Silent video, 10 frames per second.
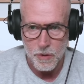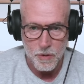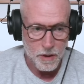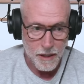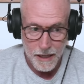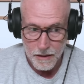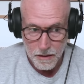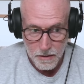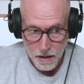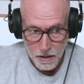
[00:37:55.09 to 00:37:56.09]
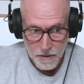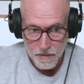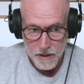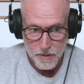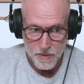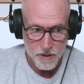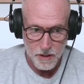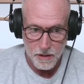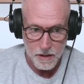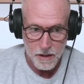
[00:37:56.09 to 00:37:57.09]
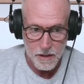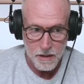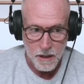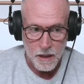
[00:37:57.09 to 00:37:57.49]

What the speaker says: or lack thereof of these facilities?